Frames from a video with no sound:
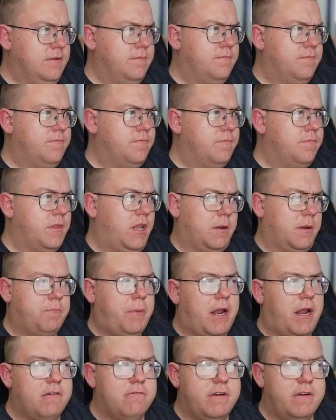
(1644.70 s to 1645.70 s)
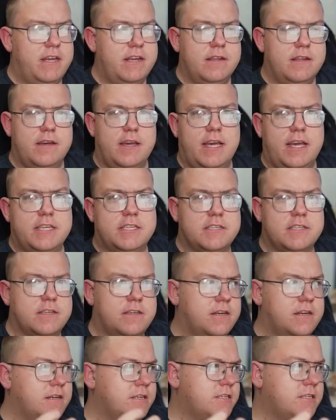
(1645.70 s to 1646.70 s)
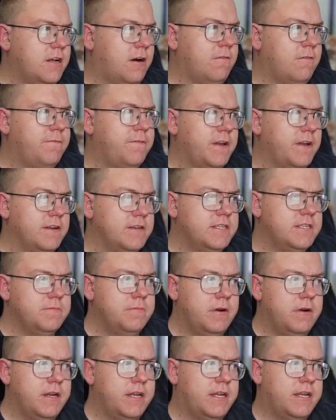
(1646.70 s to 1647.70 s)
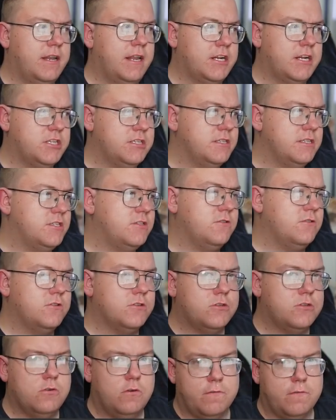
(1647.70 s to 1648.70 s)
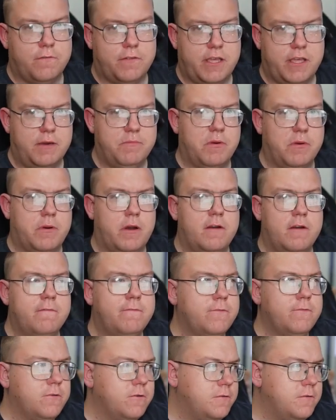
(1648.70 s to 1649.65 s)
like ballerina-esque style figures in my collection. It's not the sort of theme I'm going for.